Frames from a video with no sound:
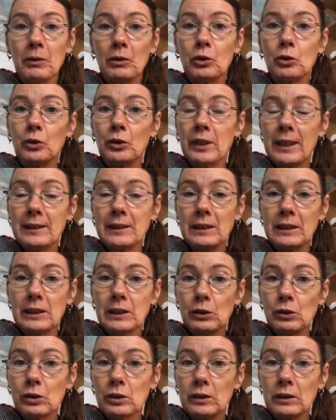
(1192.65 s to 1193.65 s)
good
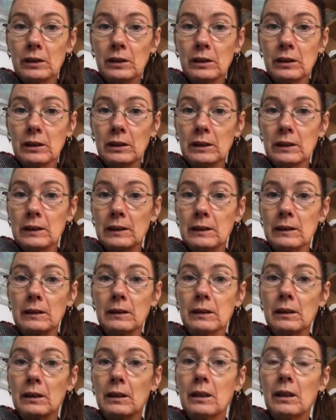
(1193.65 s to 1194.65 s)
antioxidants,
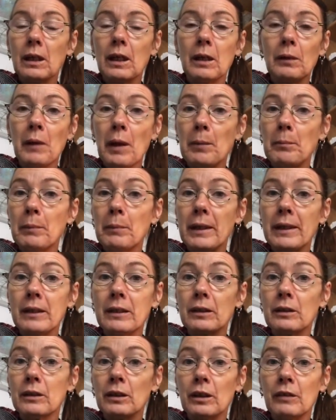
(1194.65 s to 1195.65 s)
They make
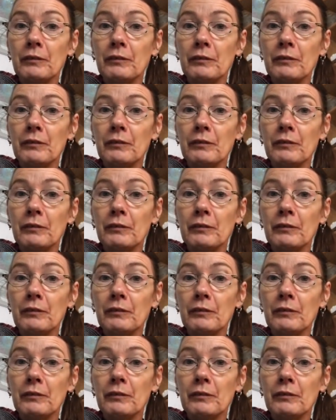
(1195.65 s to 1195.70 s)
a